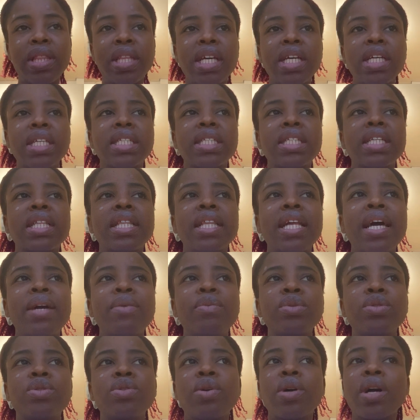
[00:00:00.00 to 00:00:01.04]
things in line
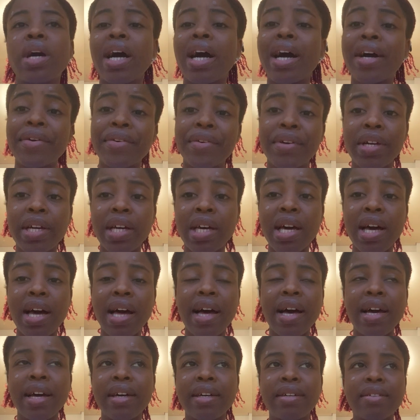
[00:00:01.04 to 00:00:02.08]
with your
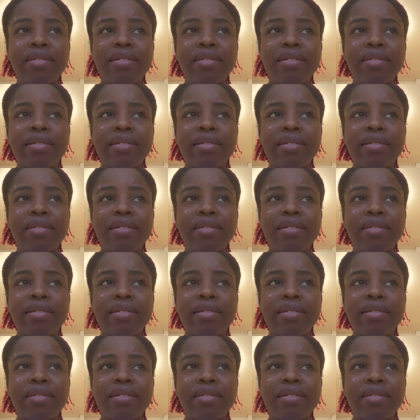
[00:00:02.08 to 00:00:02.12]
career,